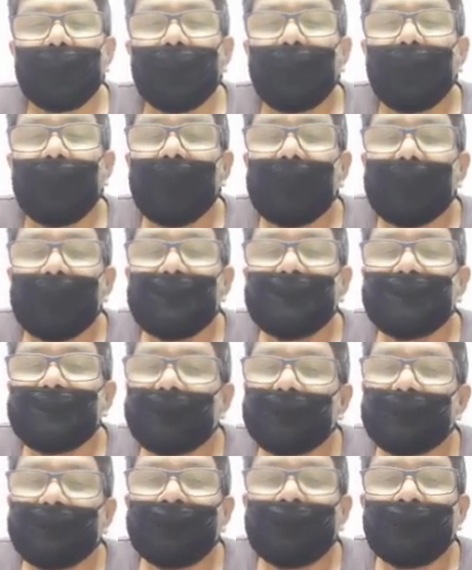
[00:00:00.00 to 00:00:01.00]
eyes
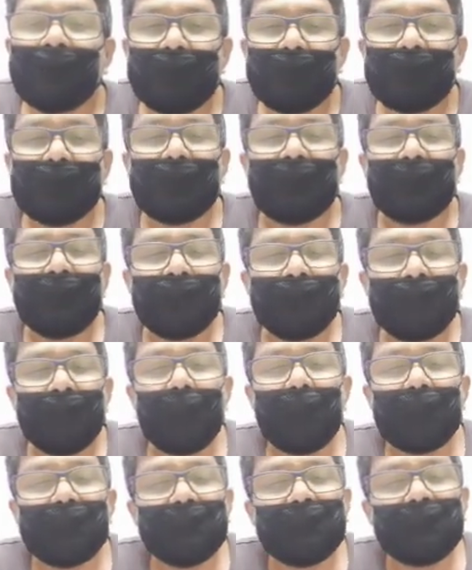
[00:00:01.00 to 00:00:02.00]
are the most
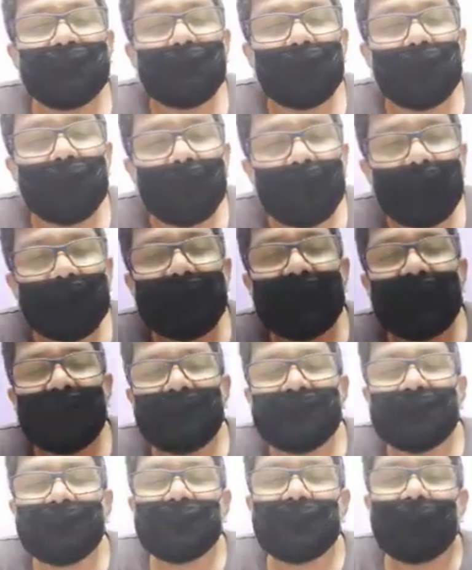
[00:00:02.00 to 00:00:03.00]
important
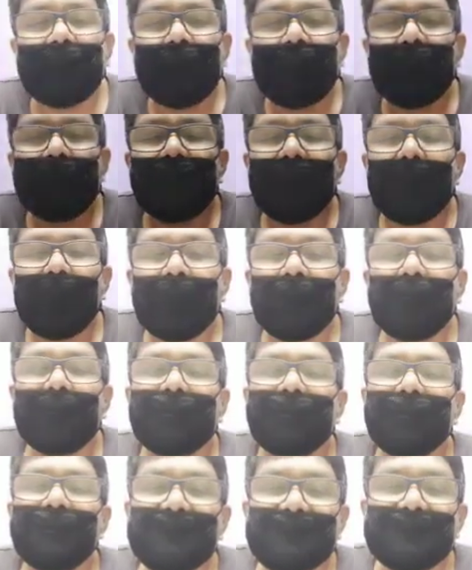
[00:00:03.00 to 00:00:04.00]
organs of
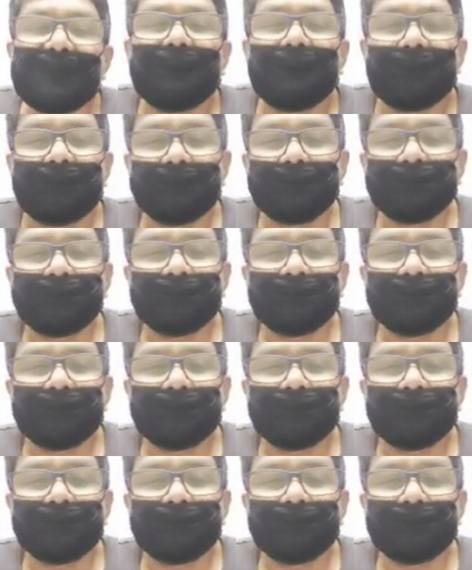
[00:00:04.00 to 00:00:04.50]
our vision,